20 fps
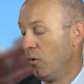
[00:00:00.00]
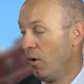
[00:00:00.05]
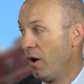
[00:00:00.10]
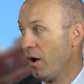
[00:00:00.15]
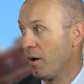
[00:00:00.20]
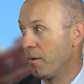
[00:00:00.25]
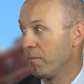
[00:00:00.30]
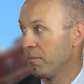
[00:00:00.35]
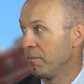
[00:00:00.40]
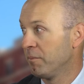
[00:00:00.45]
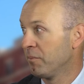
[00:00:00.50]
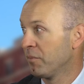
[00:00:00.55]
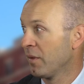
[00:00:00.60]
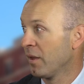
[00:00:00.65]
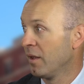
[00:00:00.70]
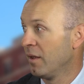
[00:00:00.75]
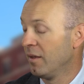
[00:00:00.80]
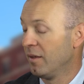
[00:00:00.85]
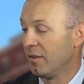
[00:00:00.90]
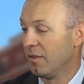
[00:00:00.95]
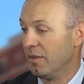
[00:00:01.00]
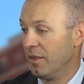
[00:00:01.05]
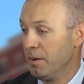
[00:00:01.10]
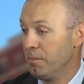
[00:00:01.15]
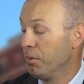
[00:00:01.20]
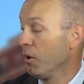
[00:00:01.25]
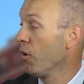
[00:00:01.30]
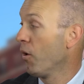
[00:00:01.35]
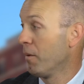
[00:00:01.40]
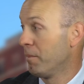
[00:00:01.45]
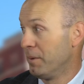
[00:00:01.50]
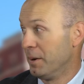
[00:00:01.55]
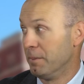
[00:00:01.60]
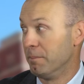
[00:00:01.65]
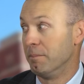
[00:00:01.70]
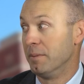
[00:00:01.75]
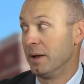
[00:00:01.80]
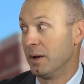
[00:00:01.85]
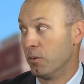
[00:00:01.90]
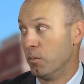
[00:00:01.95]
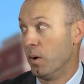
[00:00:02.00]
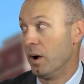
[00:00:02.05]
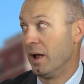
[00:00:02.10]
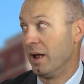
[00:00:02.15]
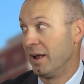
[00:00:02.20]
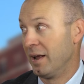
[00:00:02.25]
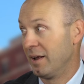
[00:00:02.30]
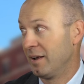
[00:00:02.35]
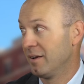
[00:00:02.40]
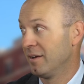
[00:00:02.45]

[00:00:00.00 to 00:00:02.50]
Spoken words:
up, they blow up in a big way.